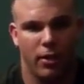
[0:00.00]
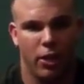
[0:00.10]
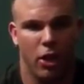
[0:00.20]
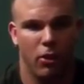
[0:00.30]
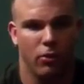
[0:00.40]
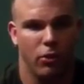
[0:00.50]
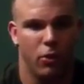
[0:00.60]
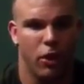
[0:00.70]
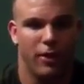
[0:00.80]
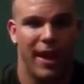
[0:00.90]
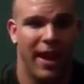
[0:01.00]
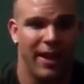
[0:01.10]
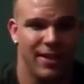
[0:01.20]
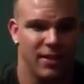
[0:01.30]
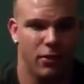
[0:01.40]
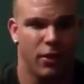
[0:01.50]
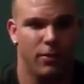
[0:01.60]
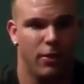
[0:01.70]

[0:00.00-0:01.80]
You know, you could gain easy. You could